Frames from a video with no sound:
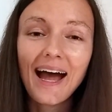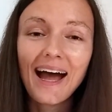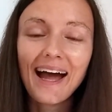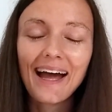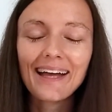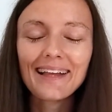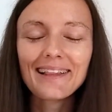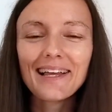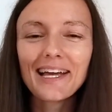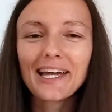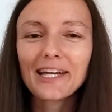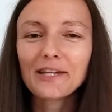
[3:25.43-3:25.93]

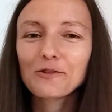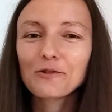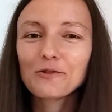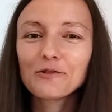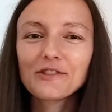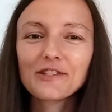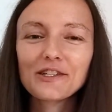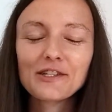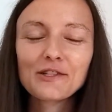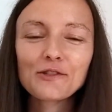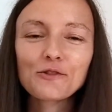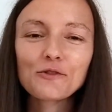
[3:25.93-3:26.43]
I like to
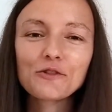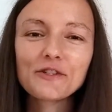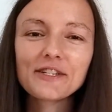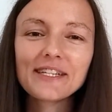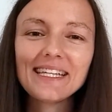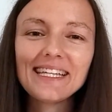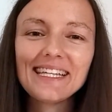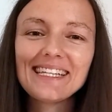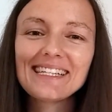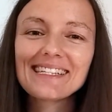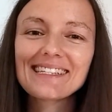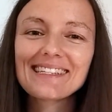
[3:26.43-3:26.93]
turn to the
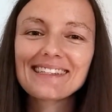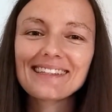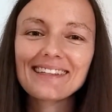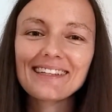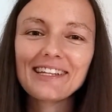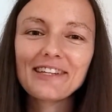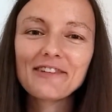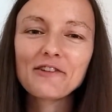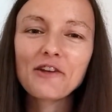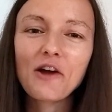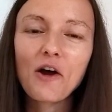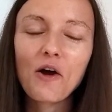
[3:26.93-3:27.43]
east,
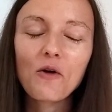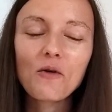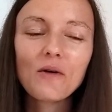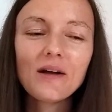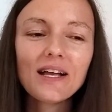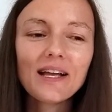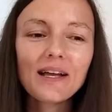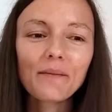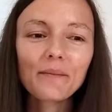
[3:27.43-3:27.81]
you know,